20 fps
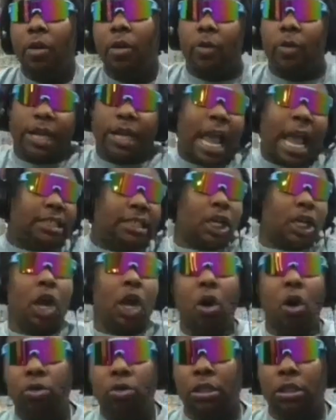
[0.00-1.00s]
Well, as a
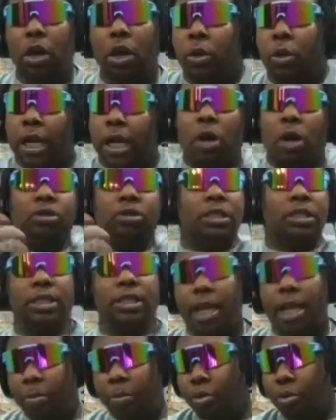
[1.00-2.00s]
coach on a coach's
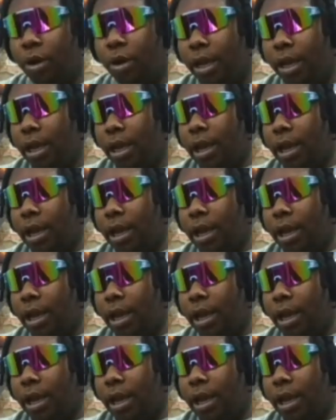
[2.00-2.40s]
standpoint,